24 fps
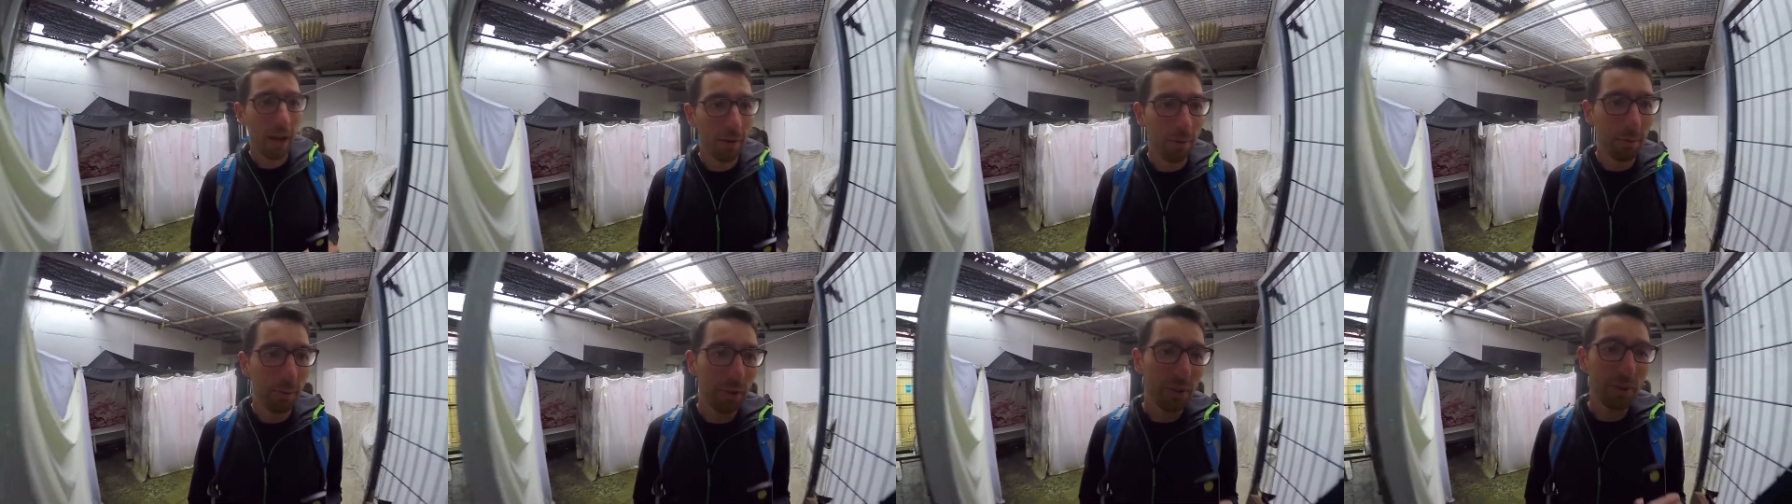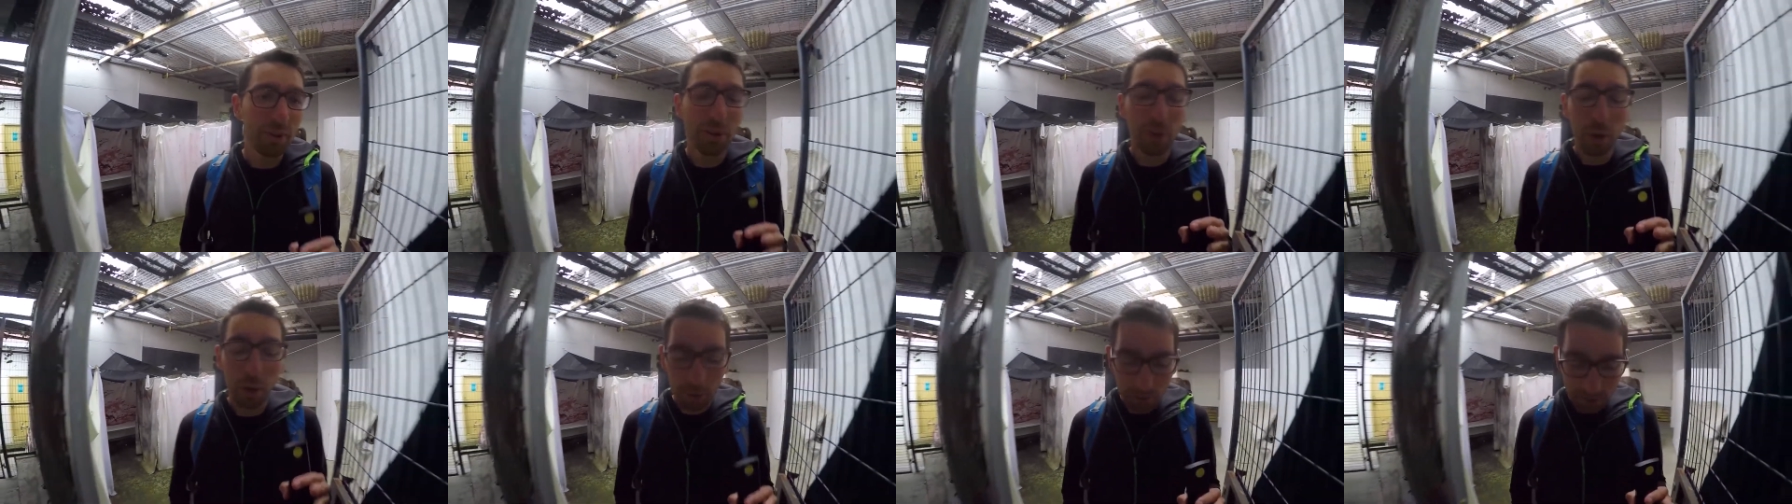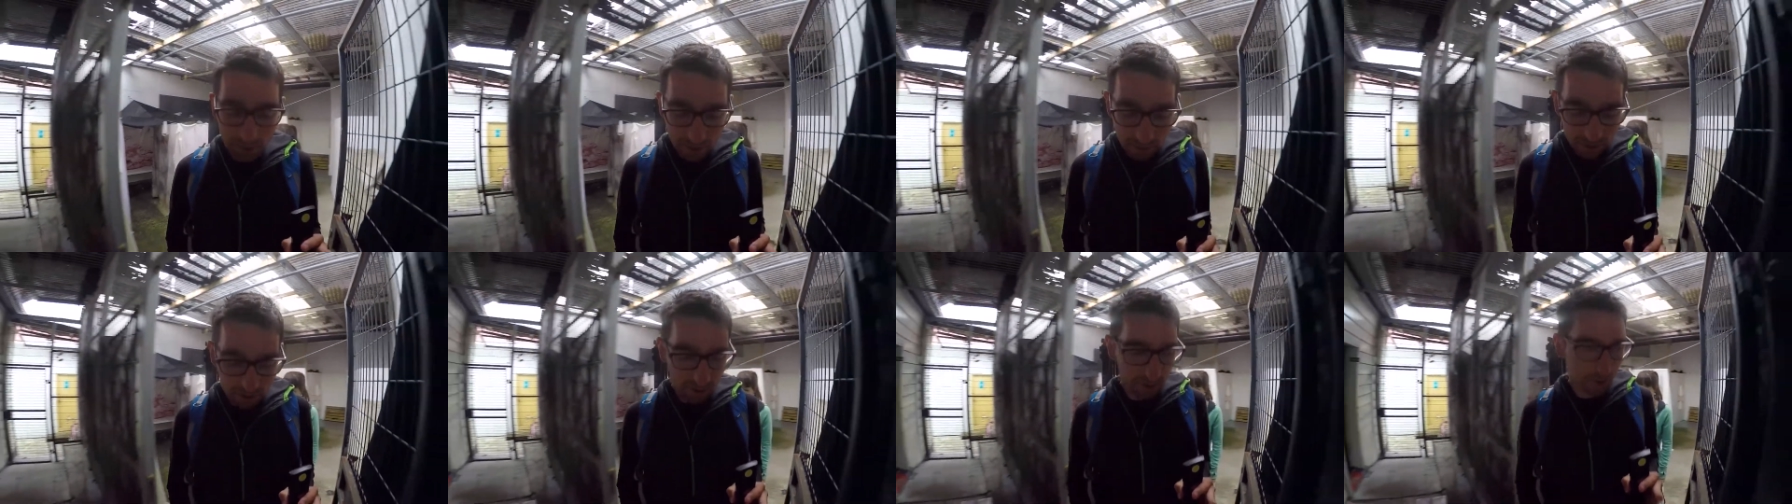with
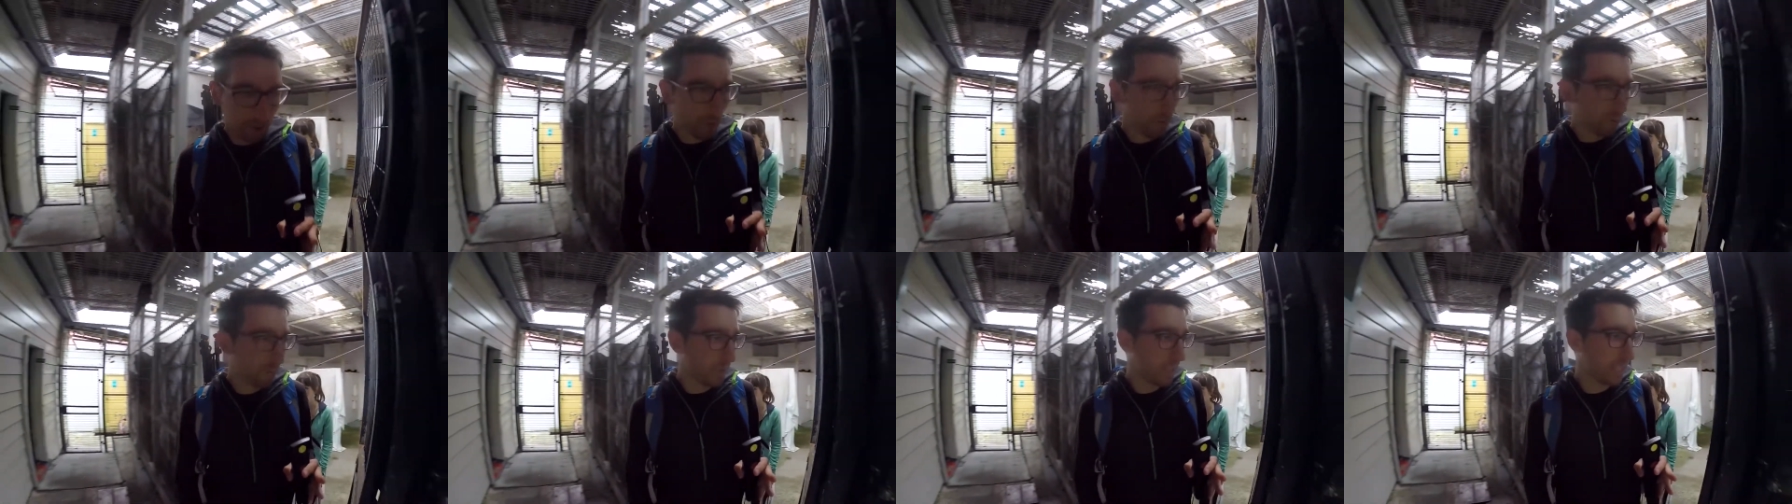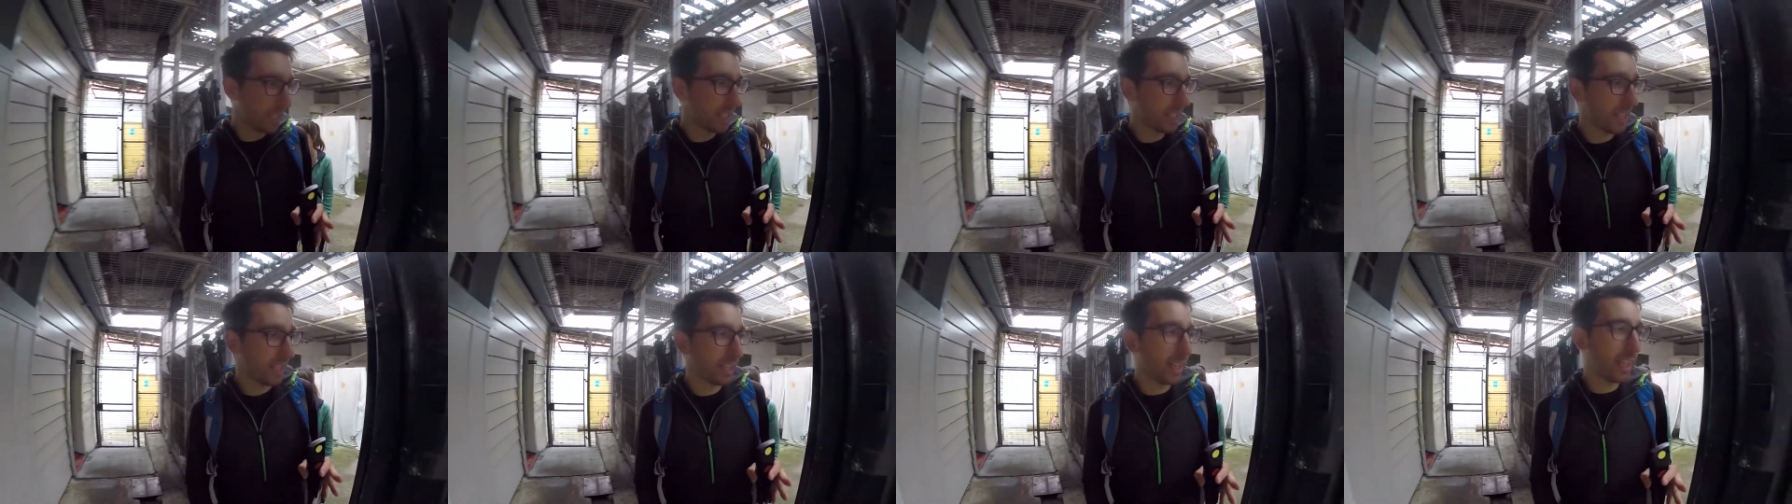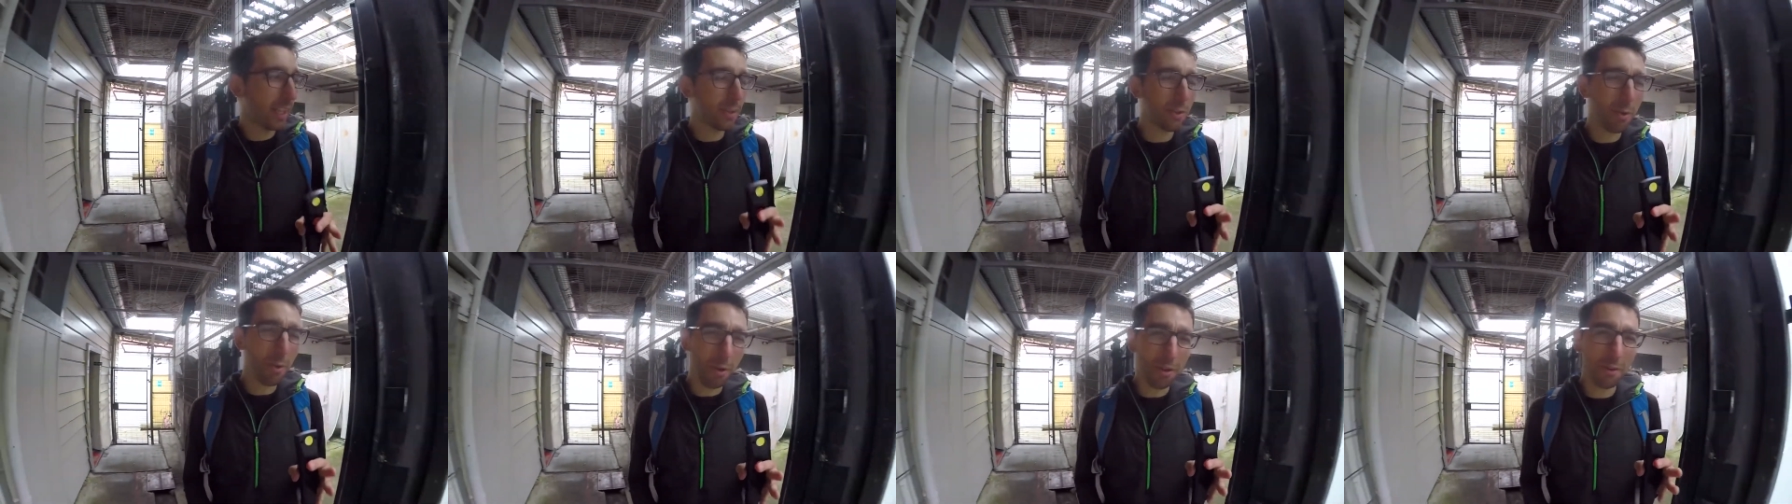ghost stories
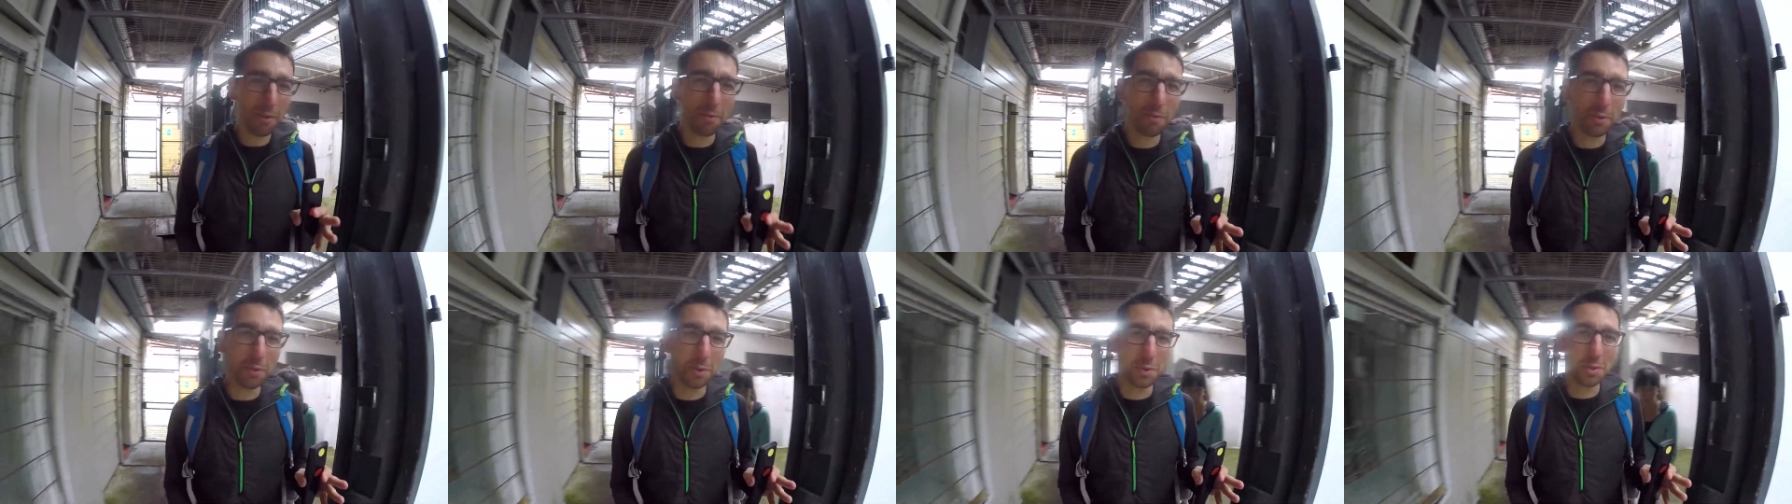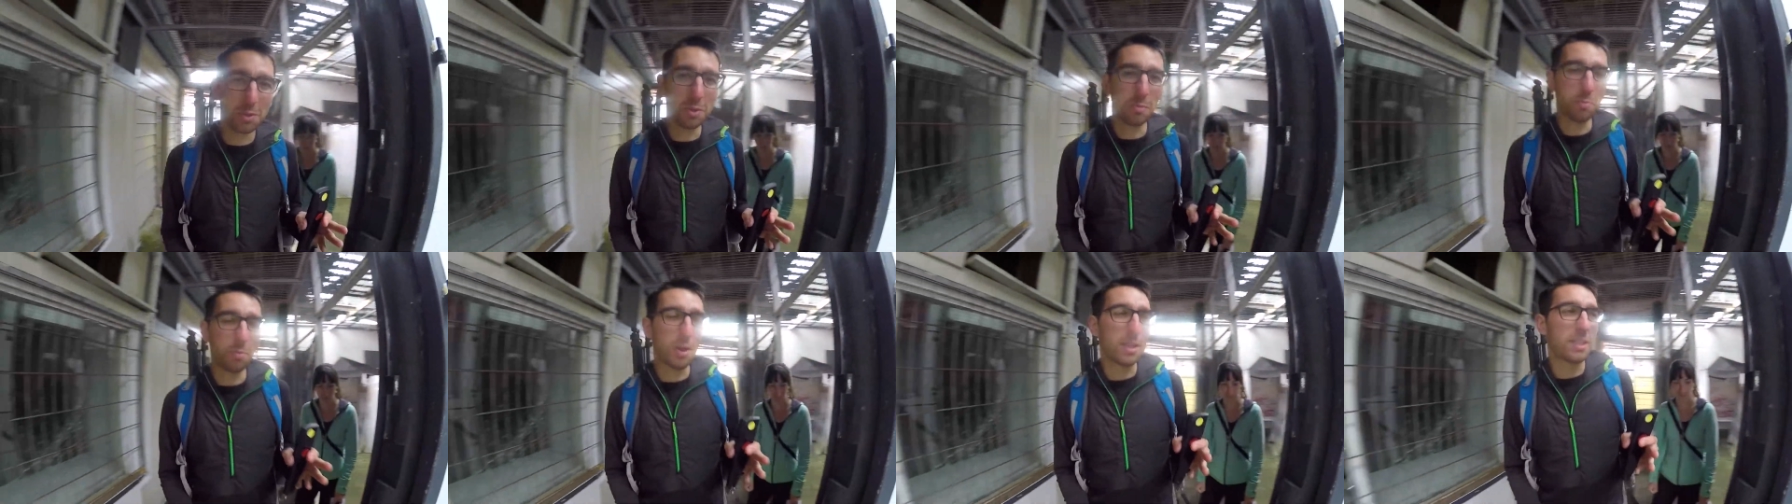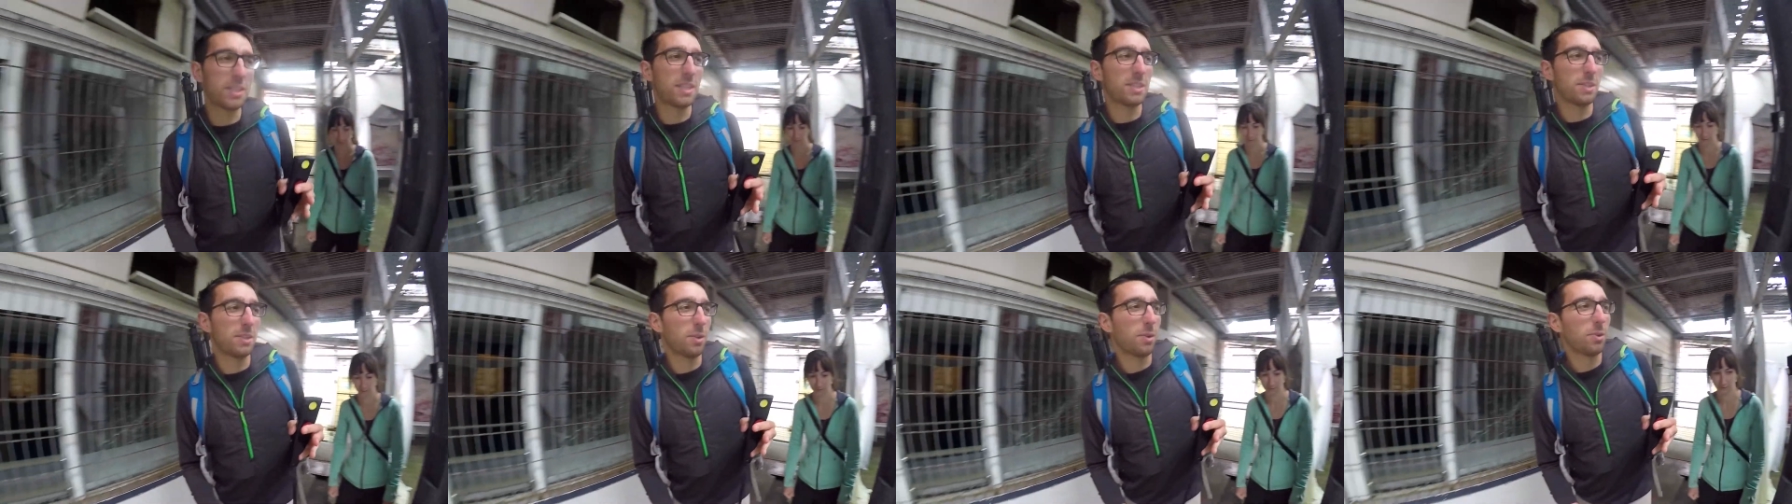and quite a few
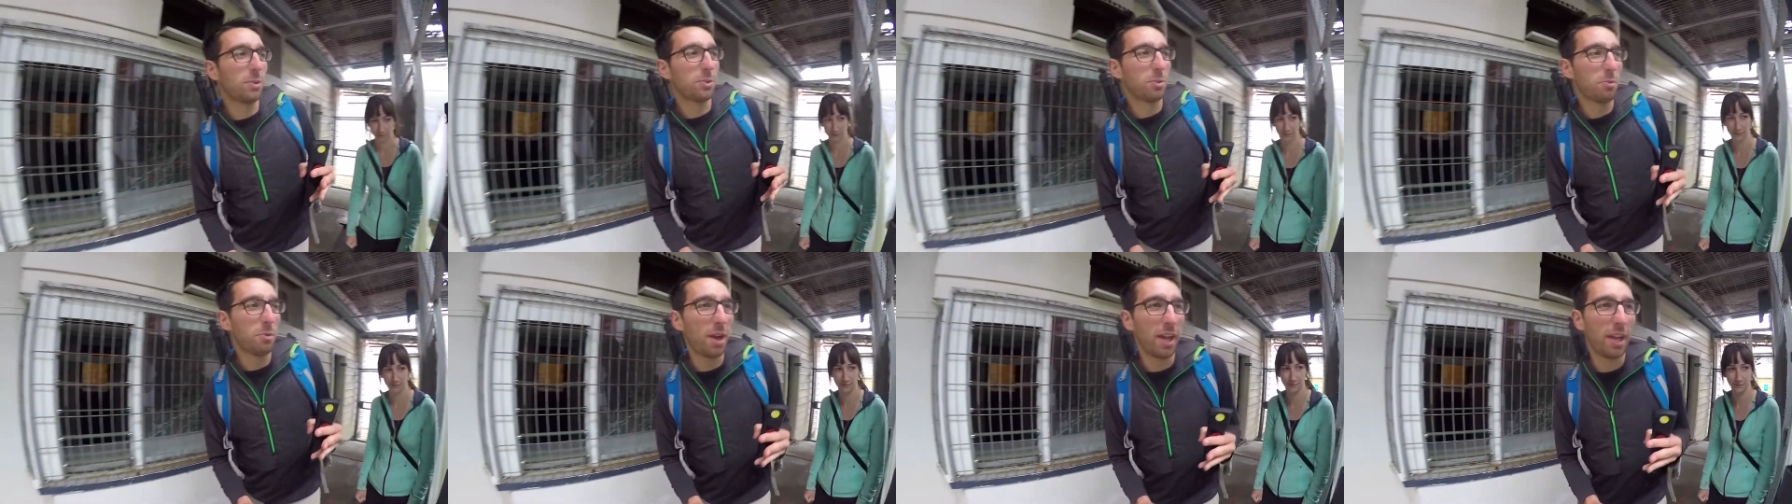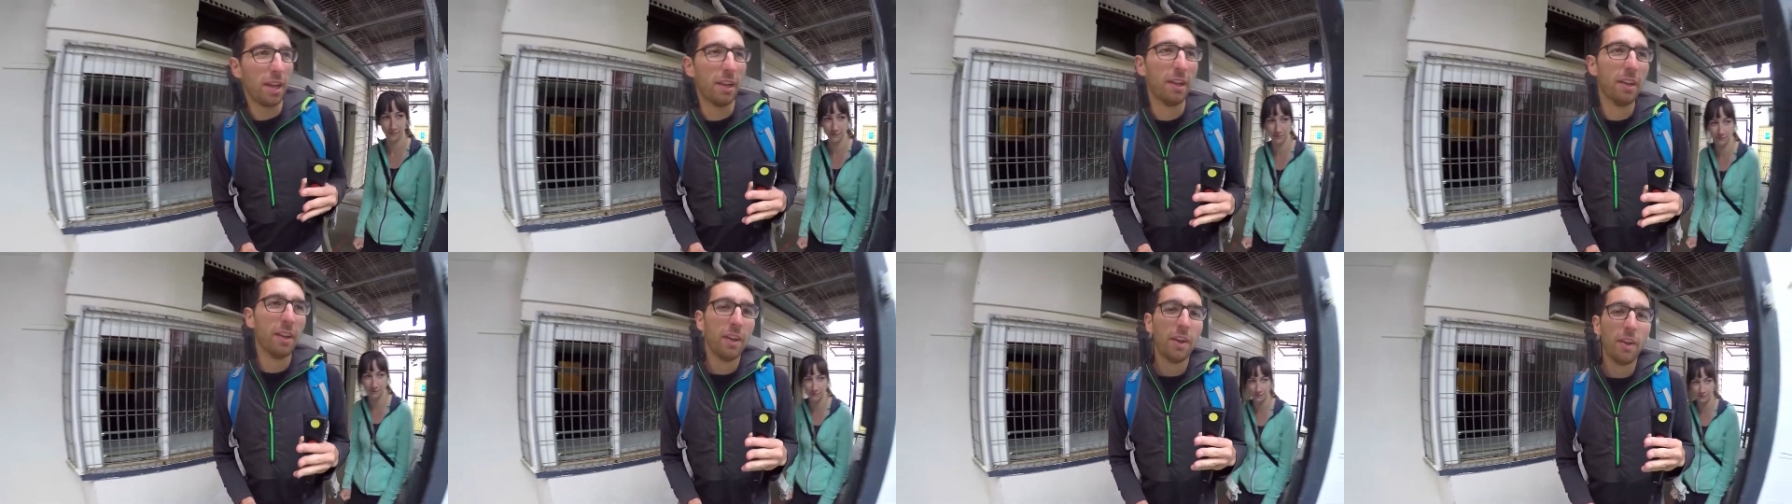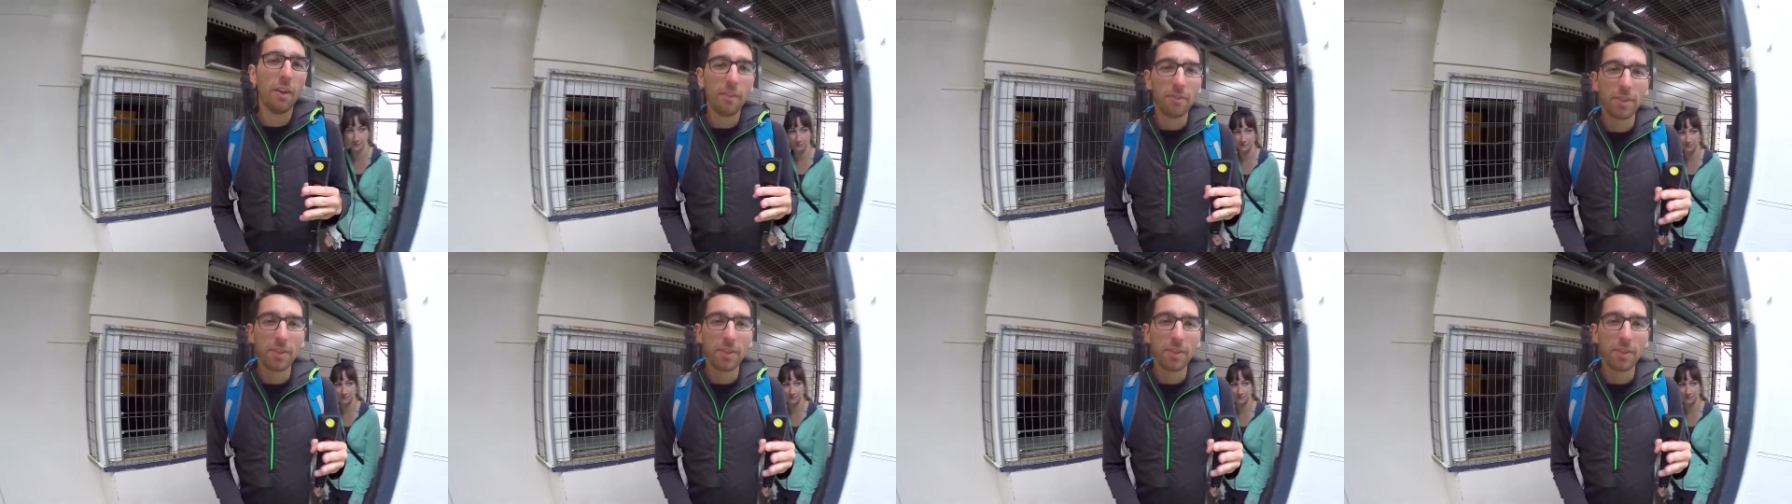surprises along the way.